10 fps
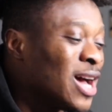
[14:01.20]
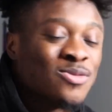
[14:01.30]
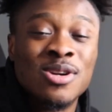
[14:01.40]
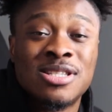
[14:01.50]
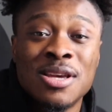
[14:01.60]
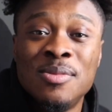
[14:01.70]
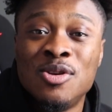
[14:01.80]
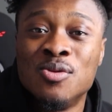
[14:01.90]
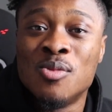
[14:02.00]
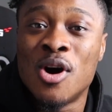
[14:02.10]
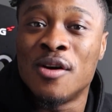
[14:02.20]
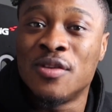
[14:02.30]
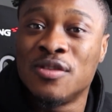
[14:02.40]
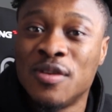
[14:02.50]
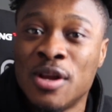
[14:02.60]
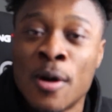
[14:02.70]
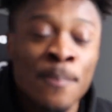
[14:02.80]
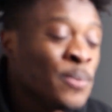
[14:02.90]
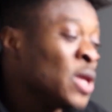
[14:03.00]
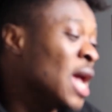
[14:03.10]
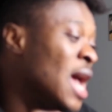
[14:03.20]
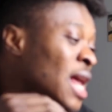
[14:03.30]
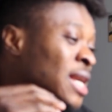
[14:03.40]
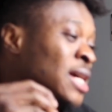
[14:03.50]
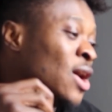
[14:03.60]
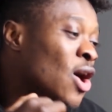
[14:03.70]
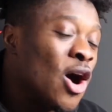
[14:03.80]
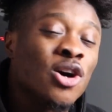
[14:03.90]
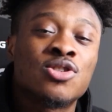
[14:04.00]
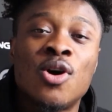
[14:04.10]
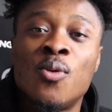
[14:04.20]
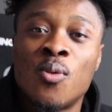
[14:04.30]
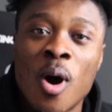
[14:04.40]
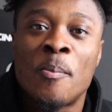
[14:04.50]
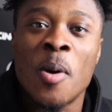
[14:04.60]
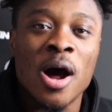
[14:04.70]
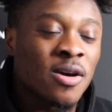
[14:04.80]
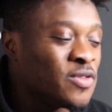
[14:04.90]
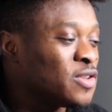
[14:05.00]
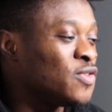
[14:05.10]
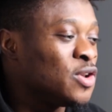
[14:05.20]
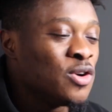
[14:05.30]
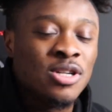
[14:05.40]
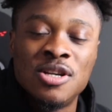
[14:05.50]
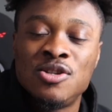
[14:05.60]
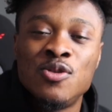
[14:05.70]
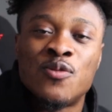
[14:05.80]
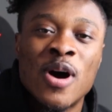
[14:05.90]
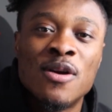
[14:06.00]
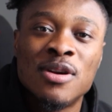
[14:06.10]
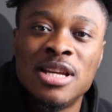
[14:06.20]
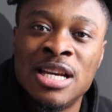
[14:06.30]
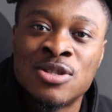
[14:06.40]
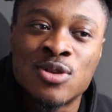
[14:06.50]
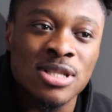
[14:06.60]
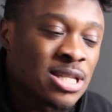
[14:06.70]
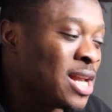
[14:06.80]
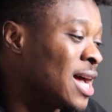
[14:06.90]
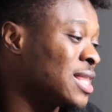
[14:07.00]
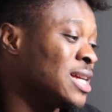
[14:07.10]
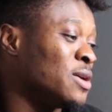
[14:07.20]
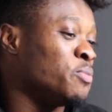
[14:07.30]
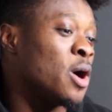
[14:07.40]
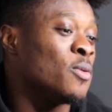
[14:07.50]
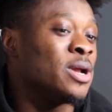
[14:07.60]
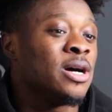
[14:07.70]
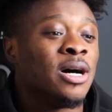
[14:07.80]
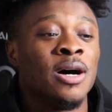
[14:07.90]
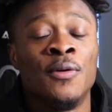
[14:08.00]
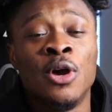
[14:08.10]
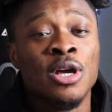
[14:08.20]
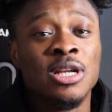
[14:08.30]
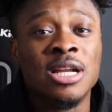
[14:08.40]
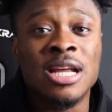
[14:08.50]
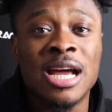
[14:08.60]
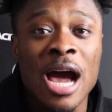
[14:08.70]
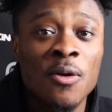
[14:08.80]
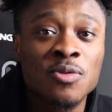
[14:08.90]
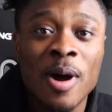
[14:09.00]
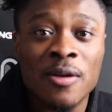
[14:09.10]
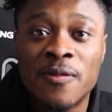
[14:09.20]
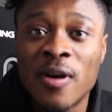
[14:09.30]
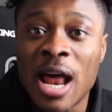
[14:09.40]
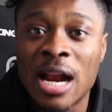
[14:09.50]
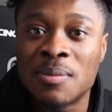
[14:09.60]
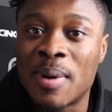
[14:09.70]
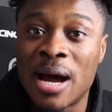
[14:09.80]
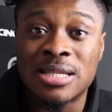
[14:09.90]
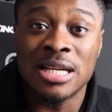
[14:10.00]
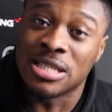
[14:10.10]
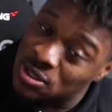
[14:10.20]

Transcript: you guys want to see me do more of this video. And also, what part of this video did you find really interesting? I think the part where the, the, the guy was about to fall out of bounds and